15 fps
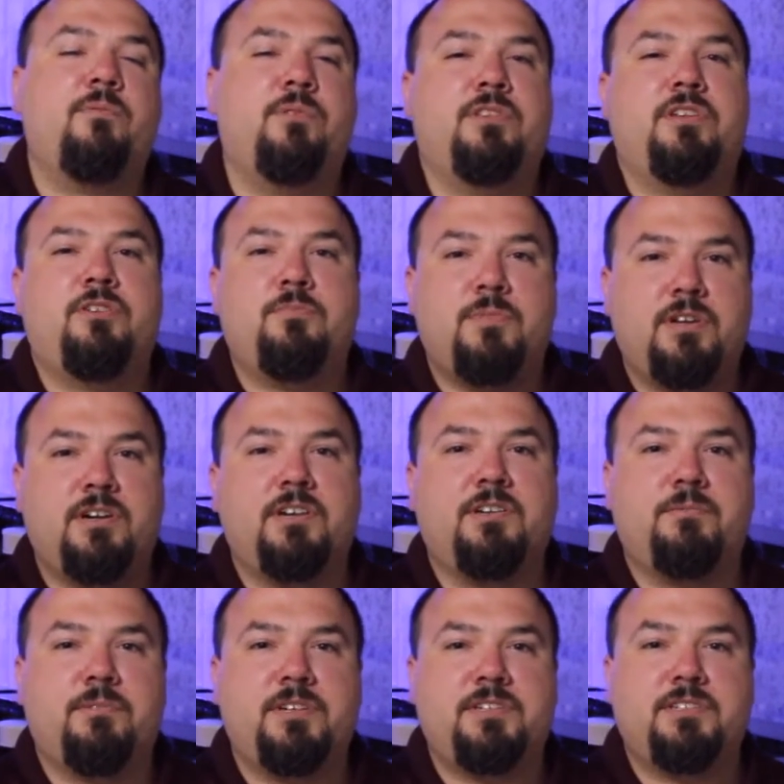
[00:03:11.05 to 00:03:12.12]
When the
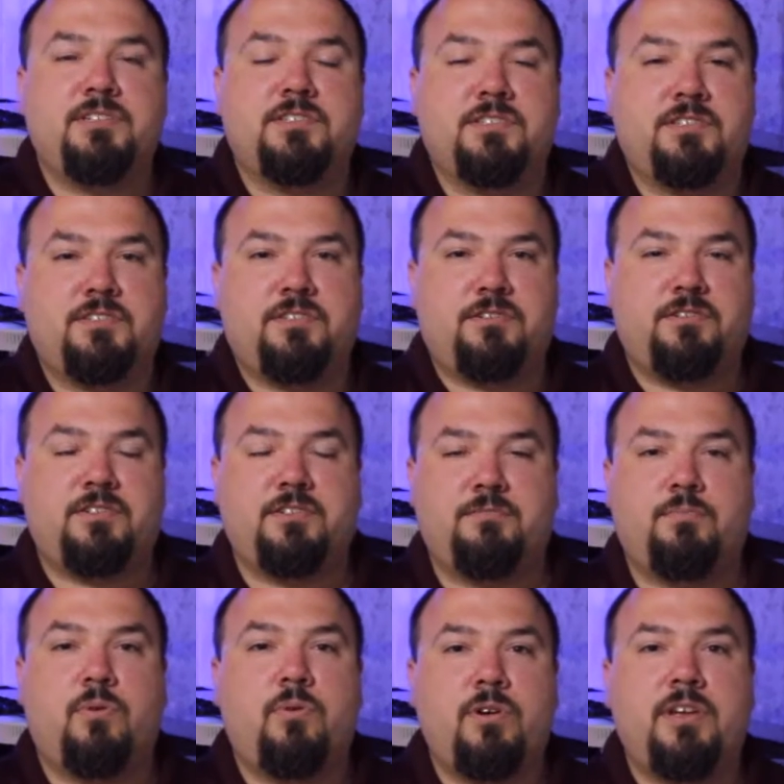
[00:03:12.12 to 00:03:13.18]
humidity reaches a certain
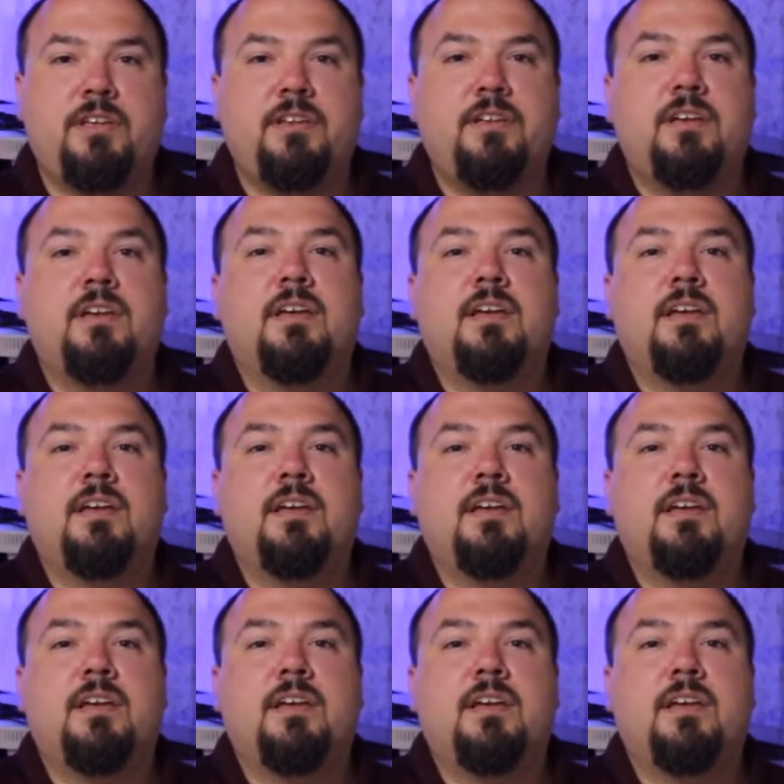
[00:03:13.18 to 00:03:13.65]
point,